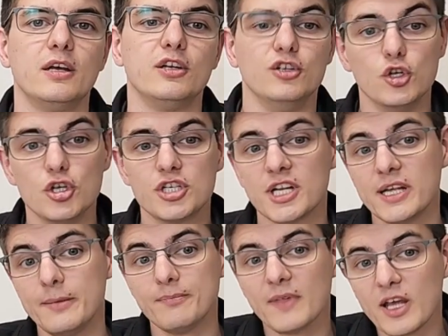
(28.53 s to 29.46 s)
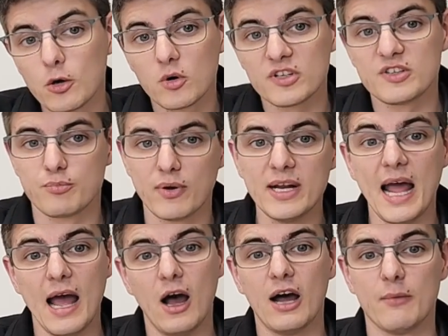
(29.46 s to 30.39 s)
Usually, in order to print
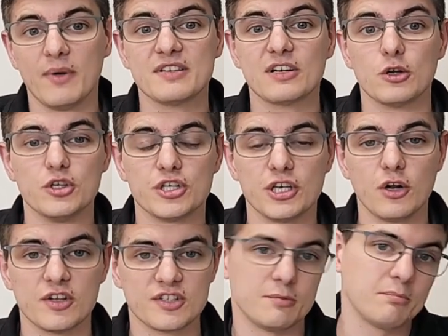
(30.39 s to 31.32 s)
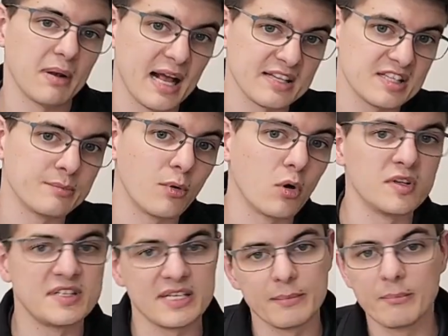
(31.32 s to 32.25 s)
at high resolution onto
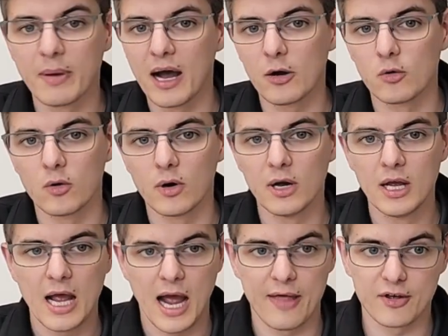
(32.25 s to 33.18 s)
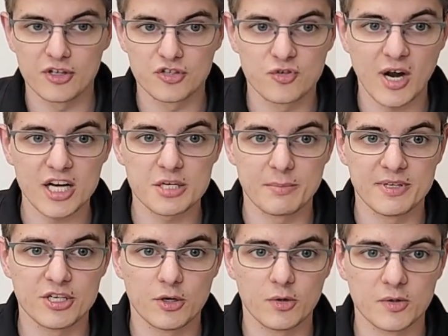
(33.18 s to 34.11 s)
plasterboard, timber, or other construction
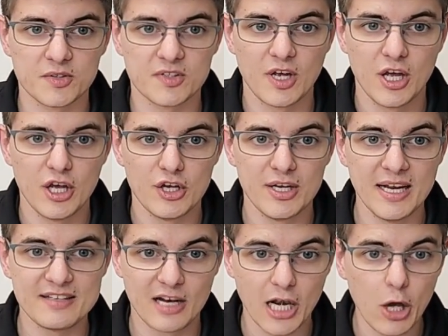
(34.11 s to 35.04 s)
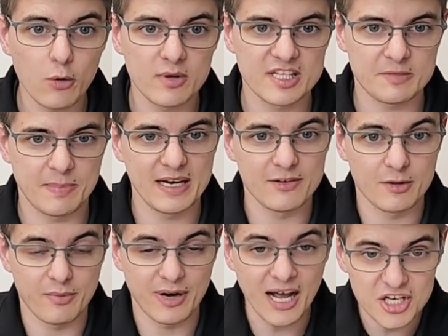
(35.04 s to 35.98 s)
materials, you need to lower the speed of the
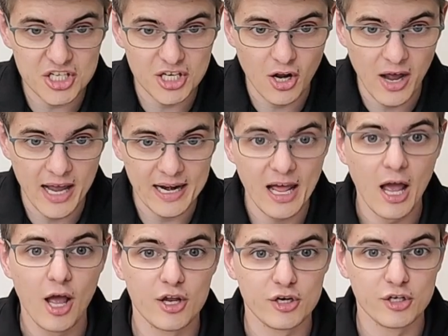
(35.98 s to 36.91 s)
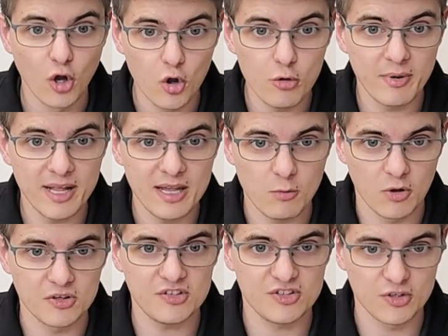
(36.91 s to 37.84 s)
production line. Nobody
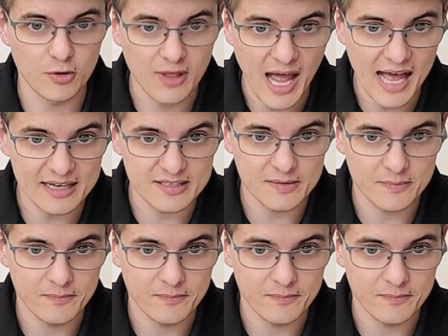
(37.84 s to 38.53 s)
wants to do that.